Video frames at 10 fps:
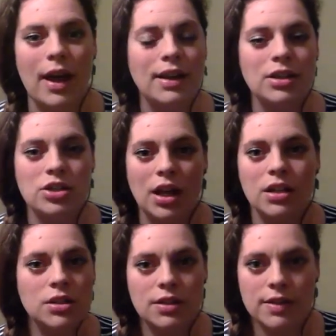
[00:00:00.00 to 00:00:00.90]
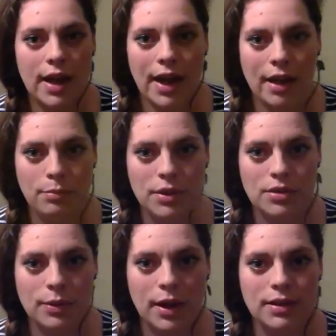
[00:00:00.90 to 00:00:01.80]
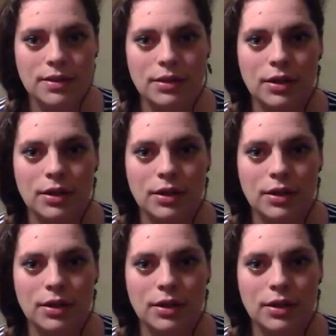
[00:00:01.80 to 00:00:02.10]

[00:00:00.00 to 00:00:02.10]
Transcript: any changes that happen to us,